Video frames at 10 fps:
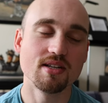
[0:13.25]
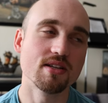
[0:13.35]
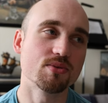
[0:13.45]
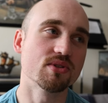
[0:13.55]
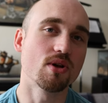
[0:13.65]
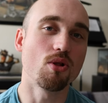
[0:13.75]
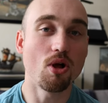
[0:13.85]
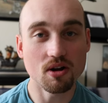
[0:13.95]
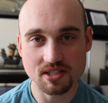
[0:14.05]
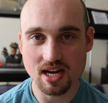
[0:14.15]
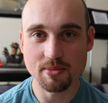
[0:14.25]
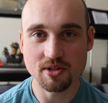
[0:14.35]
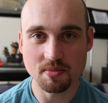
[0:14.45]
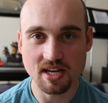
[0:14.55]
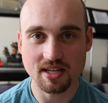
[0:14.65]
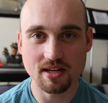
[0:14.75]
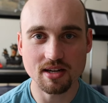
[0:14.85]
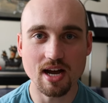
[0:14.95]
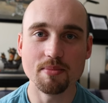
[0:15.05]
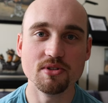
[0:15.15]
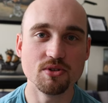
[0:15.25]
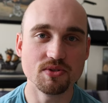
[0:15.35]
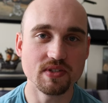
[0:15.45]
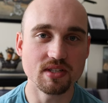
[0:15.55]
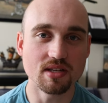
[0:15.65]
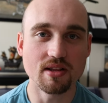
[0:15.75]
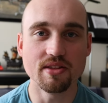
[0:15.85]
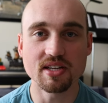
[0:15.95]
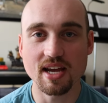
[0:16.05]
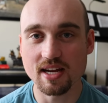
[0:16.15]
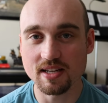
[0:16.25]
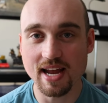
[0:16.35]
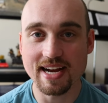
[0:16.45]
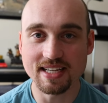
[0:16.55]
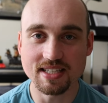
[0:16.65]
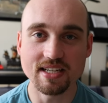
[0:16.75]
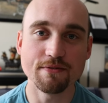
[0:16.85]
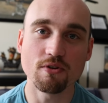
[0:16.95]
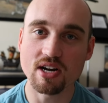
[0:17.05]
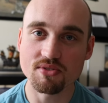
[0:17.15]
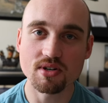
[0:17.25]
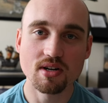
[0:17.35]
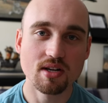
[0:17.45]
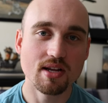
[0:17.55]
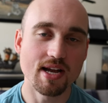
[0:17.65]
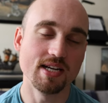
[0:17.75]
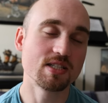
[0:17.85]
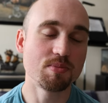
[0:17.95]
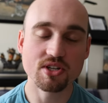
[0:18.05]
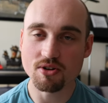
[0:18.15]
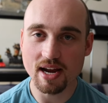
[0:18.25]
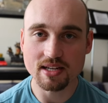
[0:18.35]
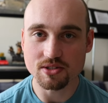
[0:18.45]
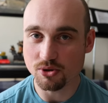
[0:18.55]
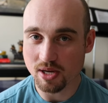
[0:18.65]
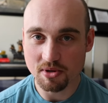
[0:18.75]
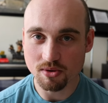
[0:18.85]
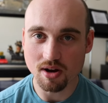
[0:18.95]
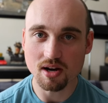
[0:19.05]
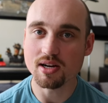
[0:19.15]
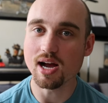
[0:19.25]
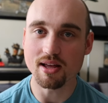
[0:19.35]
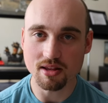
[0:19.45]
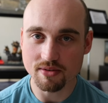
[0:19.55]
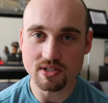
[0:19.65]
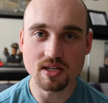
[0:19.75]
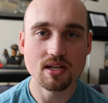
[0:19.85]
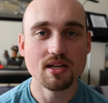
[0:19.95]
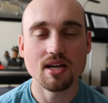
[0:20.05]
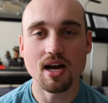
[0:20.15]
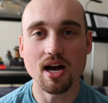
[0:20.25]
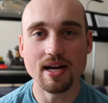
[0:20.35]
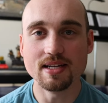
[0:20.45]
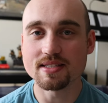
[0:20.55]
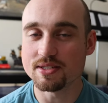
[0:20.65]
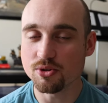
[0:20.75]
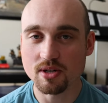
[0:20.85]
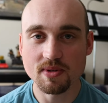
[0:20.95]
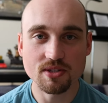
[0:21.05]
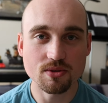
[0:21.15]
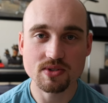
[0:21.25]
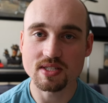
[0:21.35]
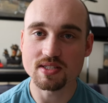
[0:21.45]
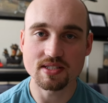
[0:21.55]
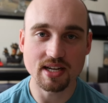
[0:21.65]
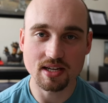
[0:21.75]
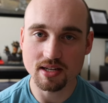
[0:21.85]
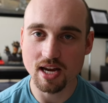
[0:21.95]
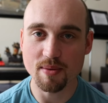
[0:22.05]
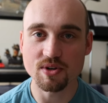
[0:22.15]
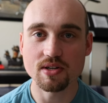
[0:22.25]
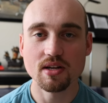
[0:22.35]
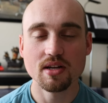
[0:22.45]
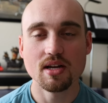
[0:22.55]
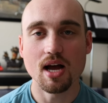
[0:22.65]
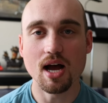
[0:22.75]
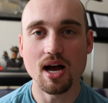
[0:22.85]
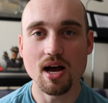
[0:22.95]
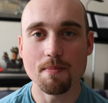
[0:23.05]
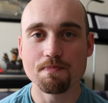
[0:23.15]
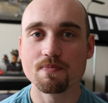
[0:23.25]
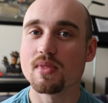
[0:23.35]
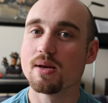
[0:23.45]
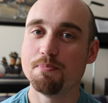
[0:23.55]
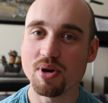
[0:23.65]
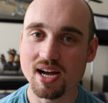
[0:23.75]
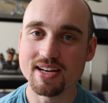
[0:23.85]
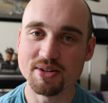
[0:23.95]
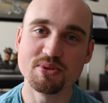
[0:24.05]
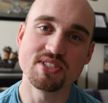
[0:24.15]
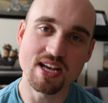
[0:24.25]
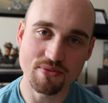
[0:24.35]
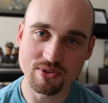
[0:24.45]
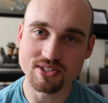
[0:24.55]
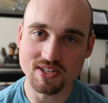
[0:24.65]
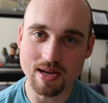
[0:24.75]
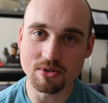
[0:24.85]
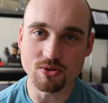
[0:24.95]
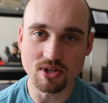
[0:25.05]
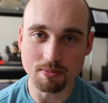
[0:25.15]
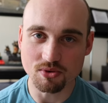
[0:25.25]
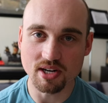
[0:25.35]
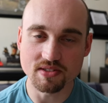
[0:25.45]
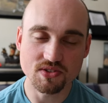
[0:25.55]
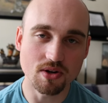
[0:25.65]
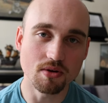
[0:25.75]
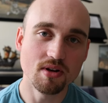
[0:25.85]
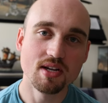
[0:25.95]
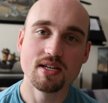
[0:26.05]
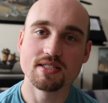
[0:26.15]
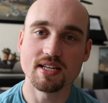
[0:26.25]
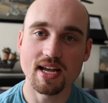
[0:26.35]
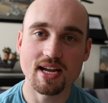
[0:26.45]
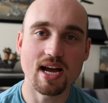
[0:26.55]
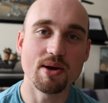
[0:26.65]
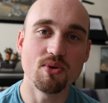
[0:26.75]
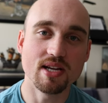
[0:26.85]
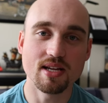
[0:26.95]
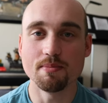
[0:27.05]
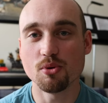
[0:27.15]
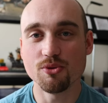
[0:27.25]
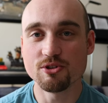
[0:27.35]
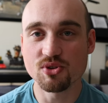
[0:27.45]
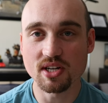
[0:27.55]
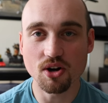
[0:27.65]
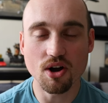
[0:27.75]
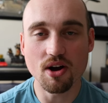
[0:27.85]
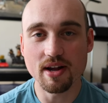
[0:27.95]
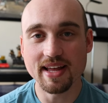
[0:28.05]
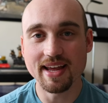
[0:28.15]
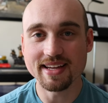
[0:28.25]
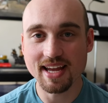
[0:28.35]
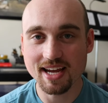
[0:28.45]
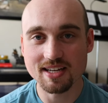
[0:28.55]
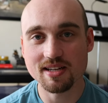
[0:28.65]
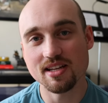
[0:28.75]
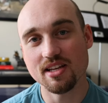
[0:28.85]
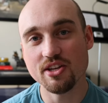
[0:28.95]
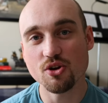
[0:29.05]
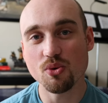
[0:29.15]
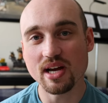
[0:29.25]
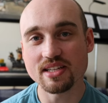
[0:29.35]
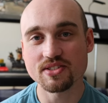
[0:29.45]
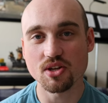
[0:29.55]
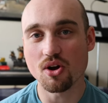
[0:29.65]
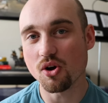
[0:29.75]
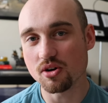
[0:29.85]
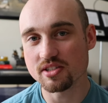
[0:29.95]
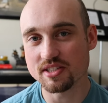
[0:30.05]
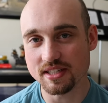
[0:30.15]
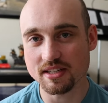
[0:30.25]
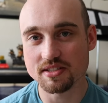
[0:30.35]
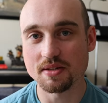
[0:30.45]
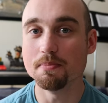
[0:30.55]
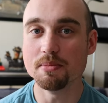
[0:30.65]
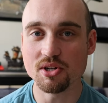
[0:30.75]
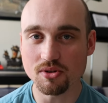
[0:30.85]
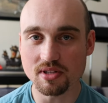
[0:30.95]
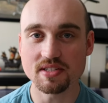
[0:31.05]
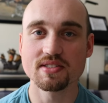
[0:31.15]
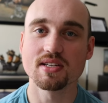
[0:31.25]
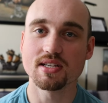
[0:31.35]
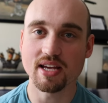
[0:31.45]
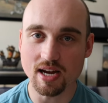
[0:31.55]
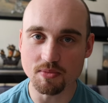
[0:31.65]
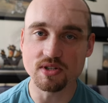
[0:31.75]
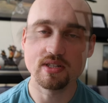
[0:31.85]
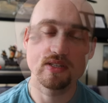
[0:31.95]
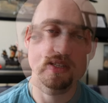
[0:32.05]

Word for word: This was a long time in the making. I've been using the Canon 80D forever, and it's been great, don't get me wrong, I love it. Uh, and it's still gonna be used as a second camera. Um, but it was definitely time to do an upgrade. So today I went and pulled the trigger on a Canon EOS R6 mirrorless camera.